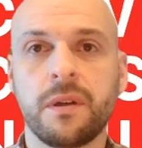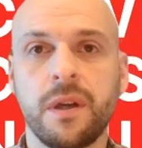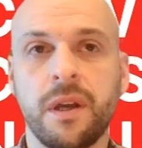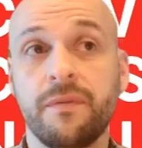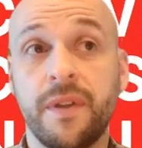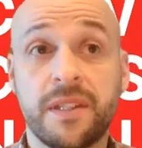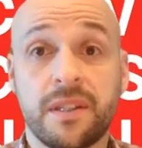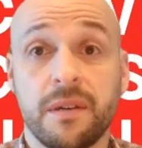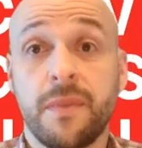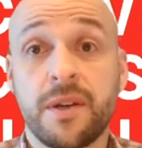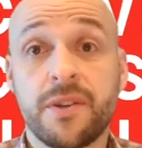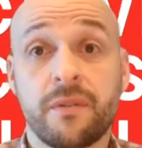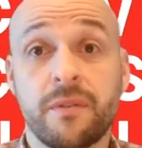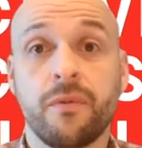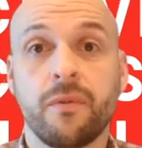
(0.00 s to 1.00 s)
if that's a
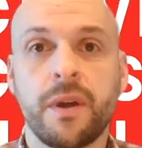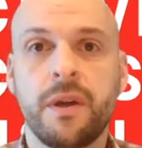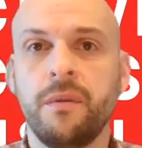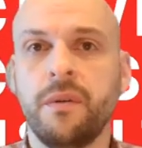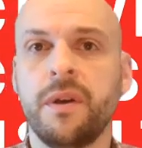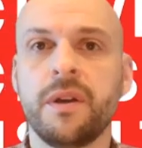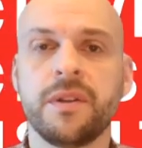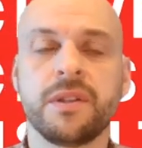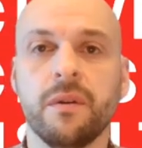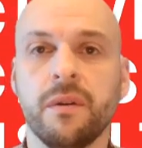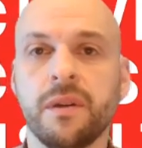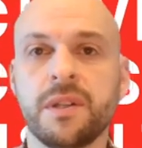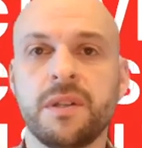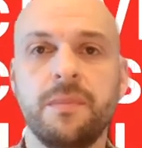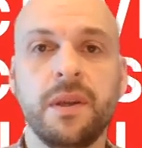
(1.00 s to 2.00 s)
metric for you, is
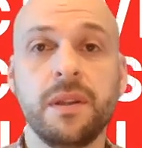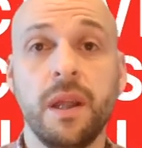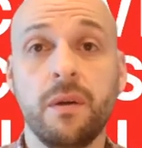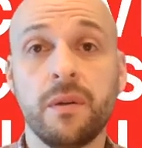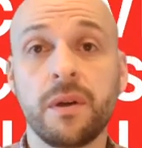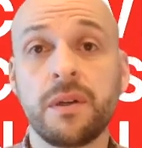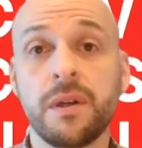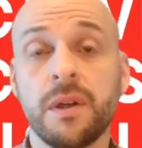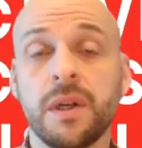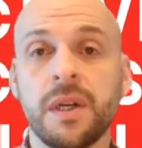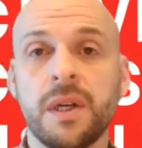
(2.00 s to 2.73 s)
going to be lower